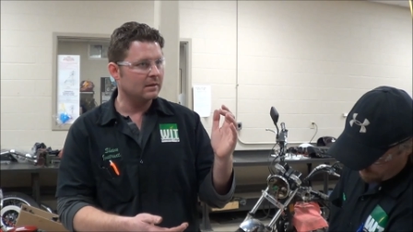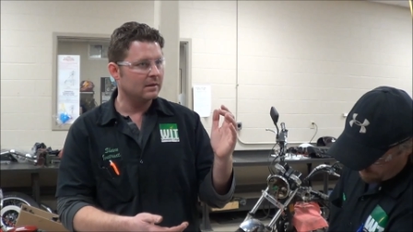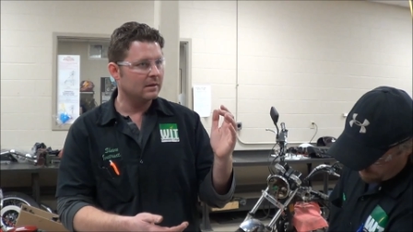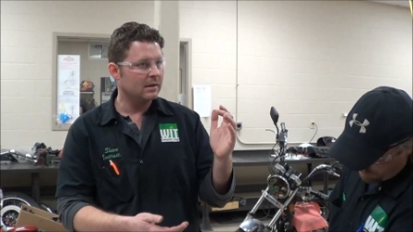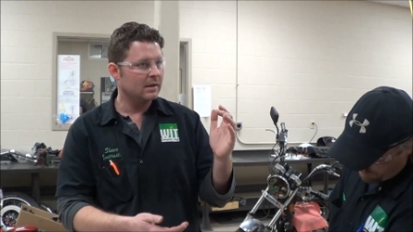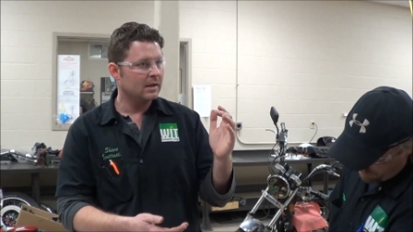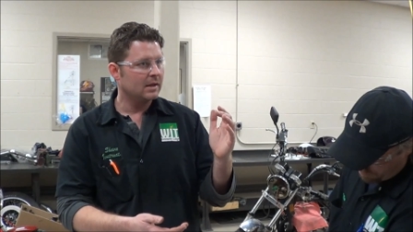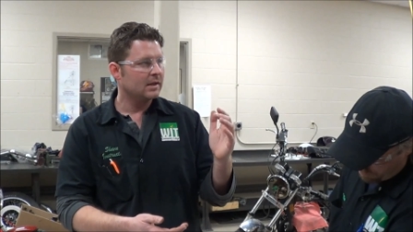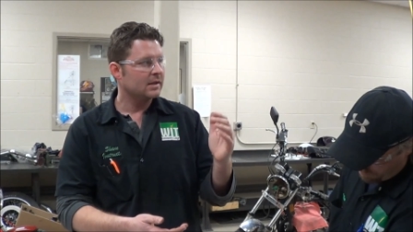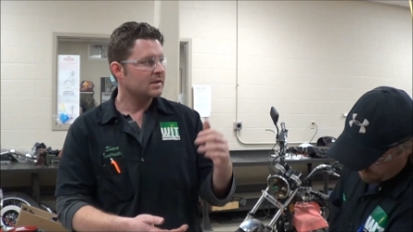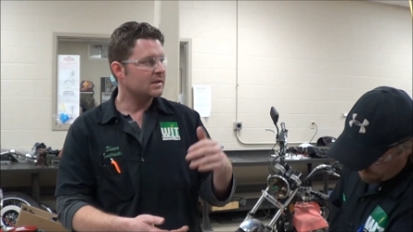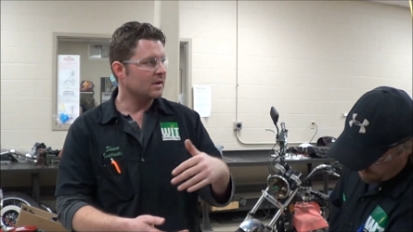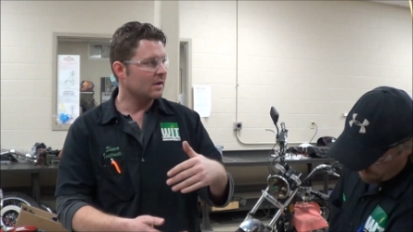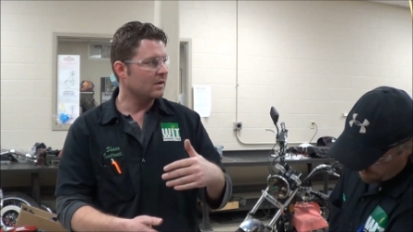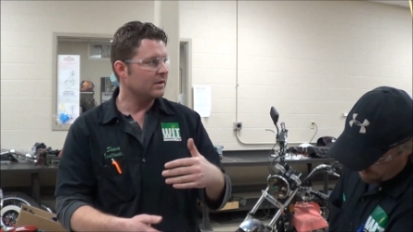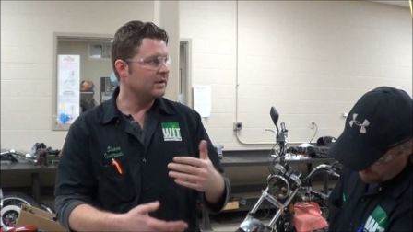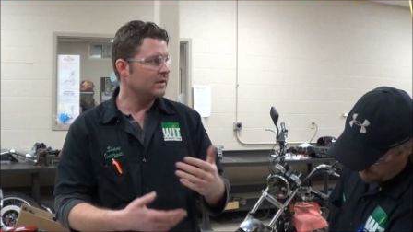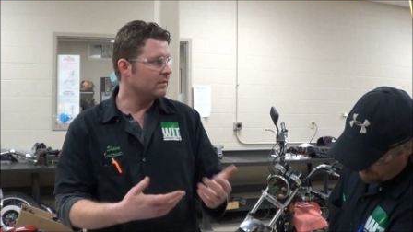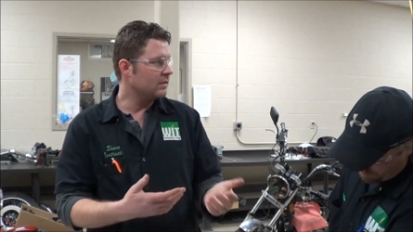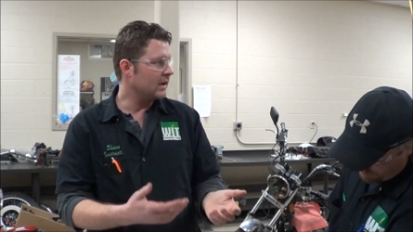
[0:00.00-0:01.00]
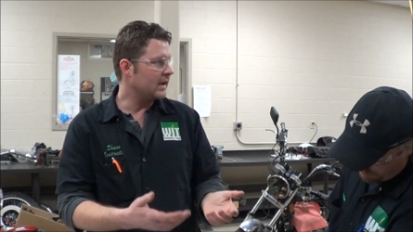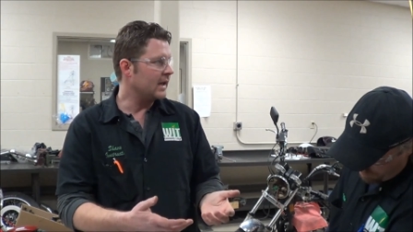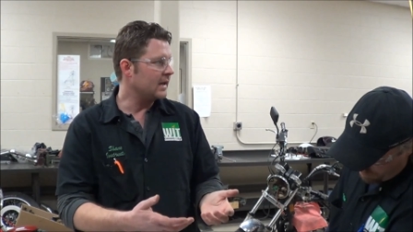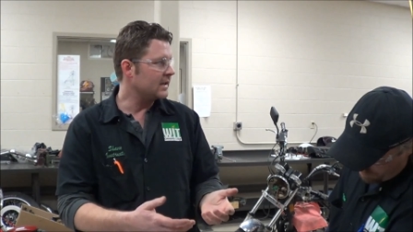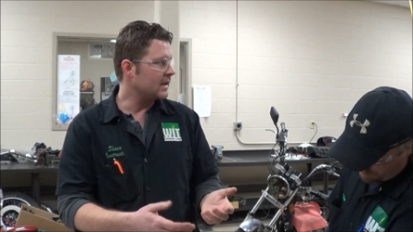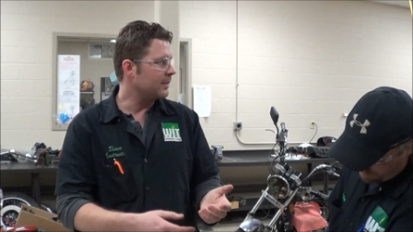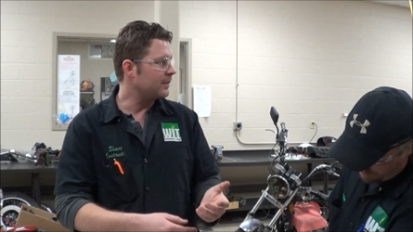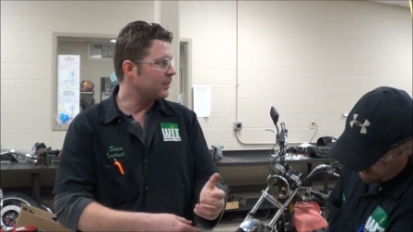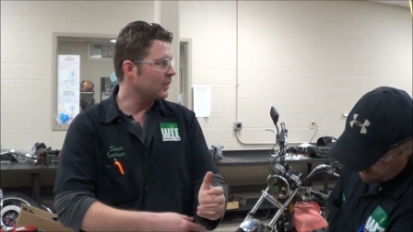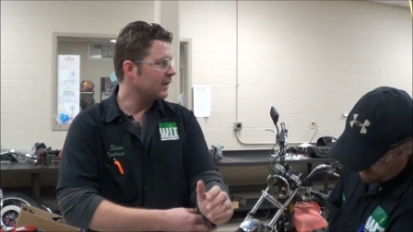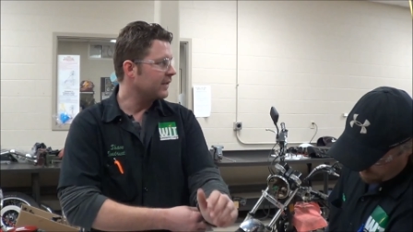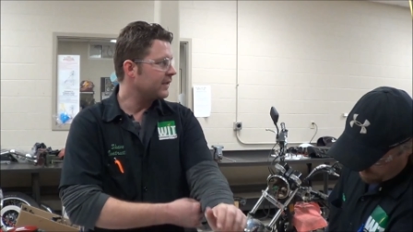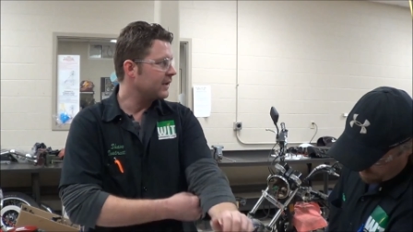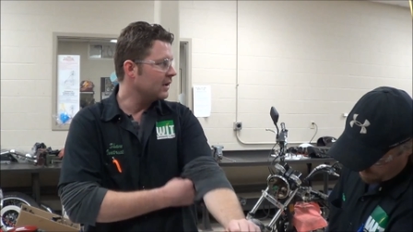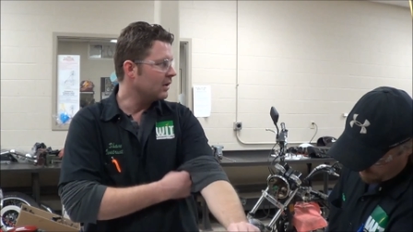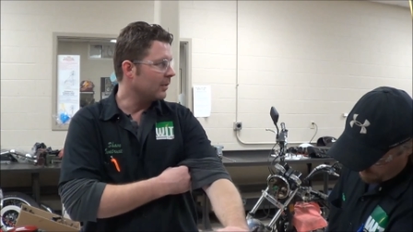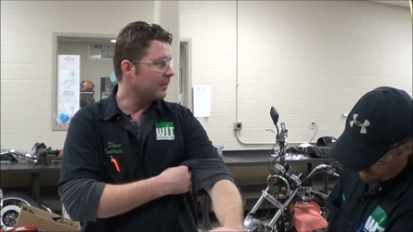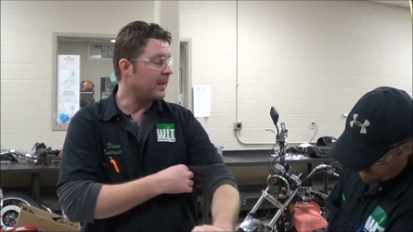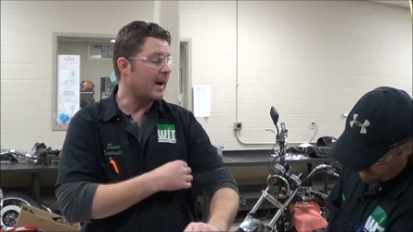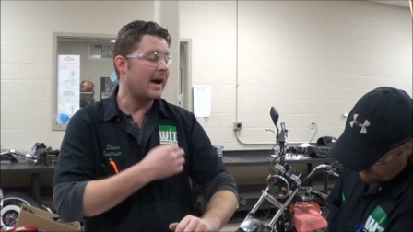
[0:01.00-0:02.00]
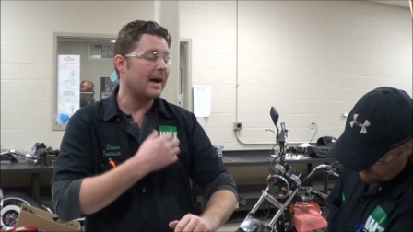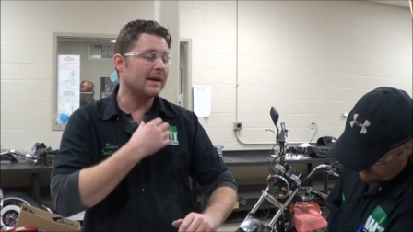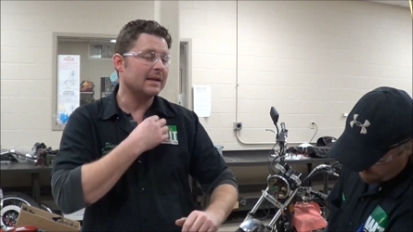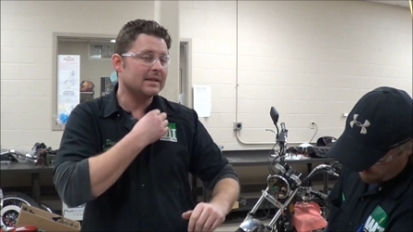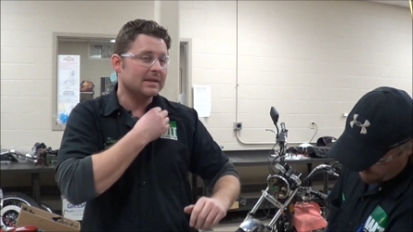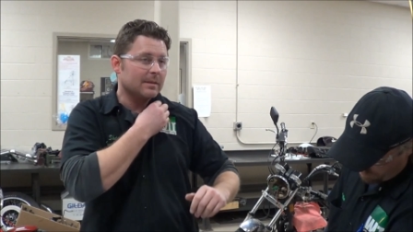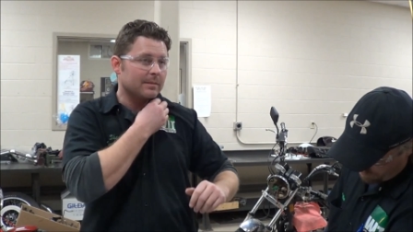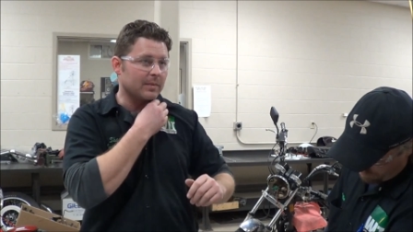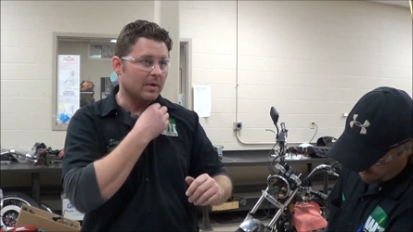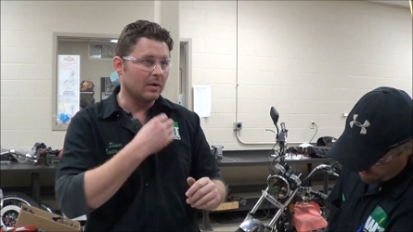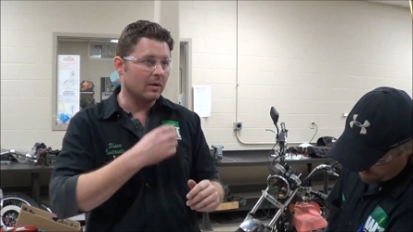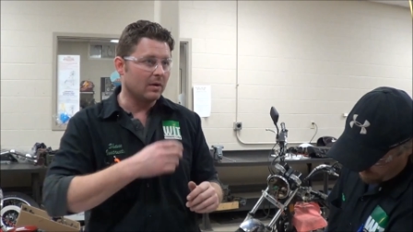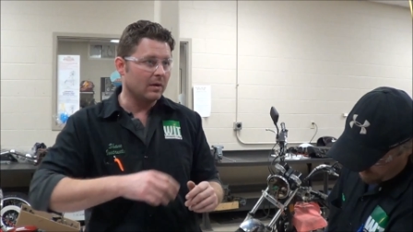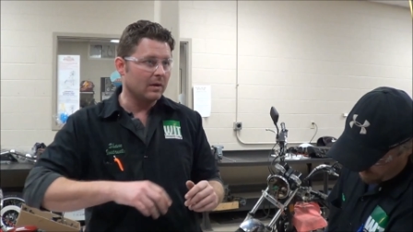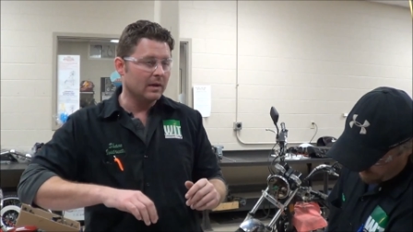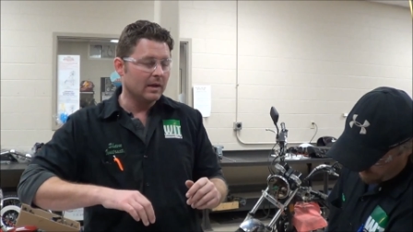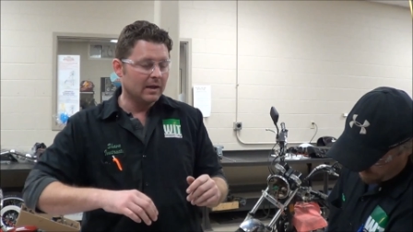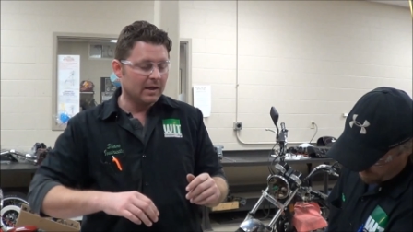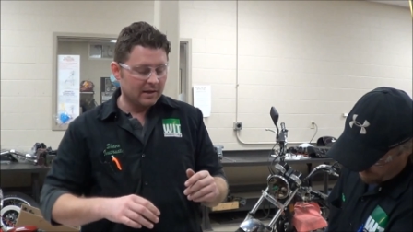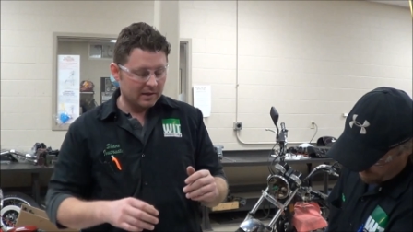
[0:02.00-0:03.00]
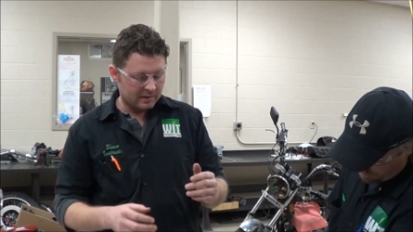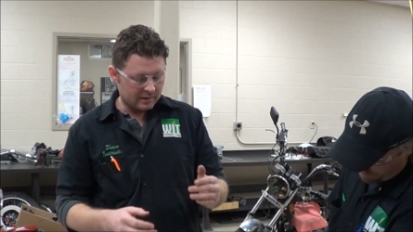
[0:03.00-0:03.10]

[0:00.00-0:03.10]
Yeah. So you would end up with, you know, possible,